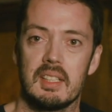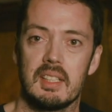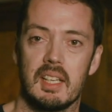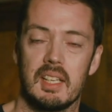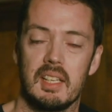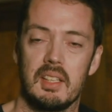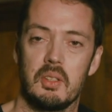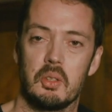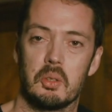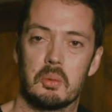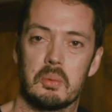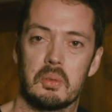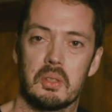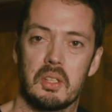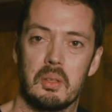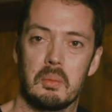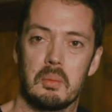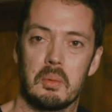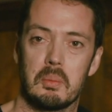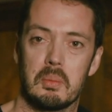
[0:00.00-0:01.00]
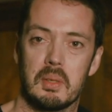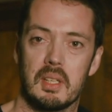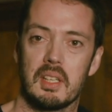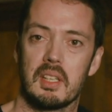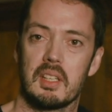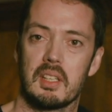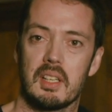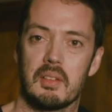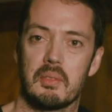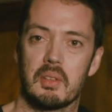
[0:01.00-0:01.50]
any normal human being
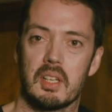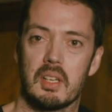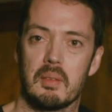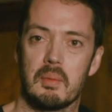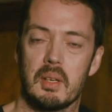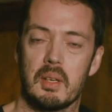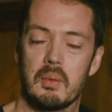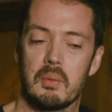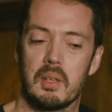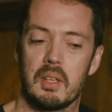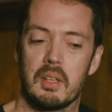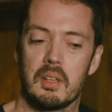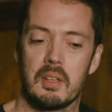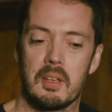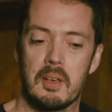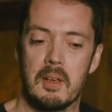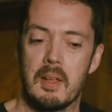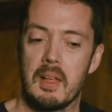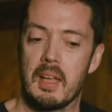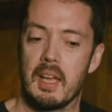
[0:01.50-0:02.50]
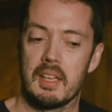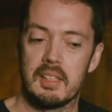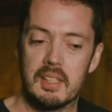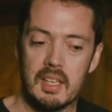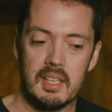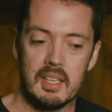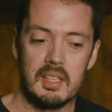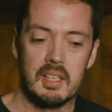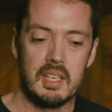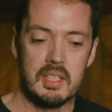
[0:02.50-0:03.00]
could never come up with. And
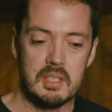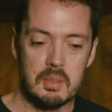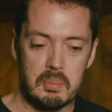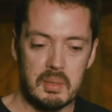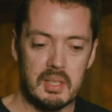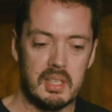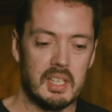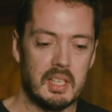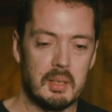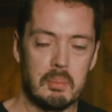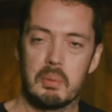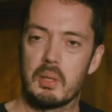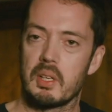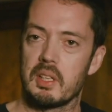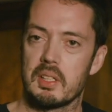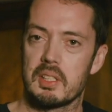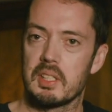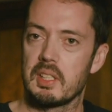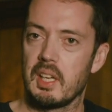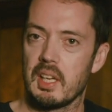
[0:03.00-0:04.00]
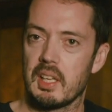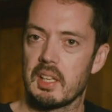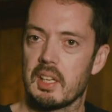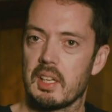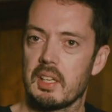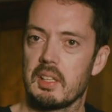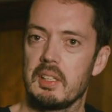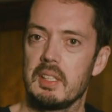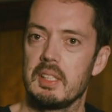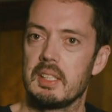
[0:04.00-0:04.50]
then in his ability to put it
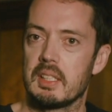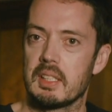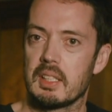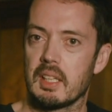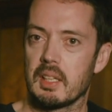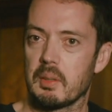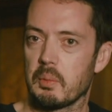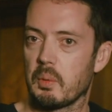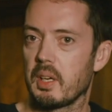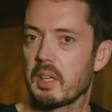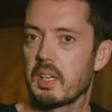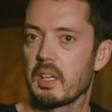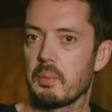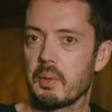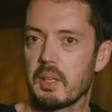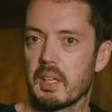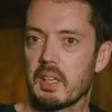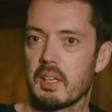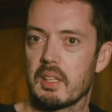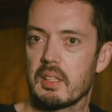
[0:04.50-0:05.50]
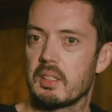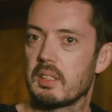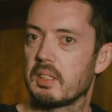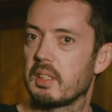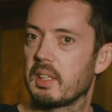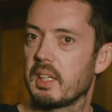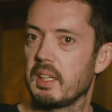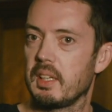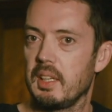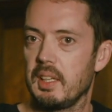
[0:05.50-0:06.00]
together, like, why can't we get
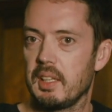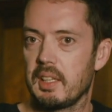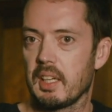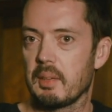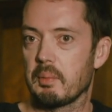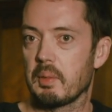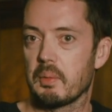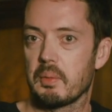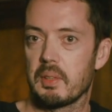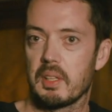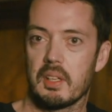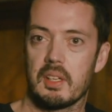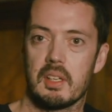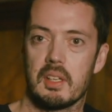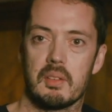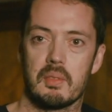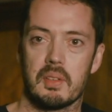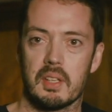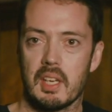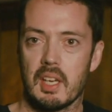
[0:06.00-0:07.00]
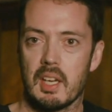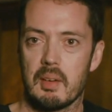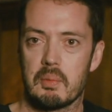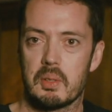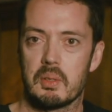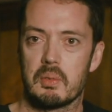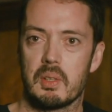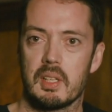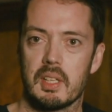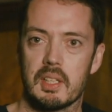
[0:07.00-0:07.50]
along? He came up with the idea of the
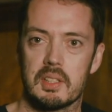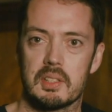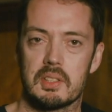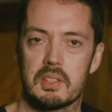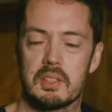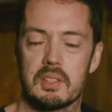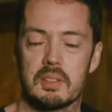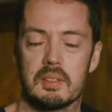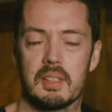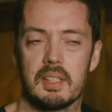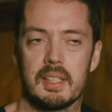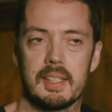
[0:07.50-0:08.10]
camera rigs,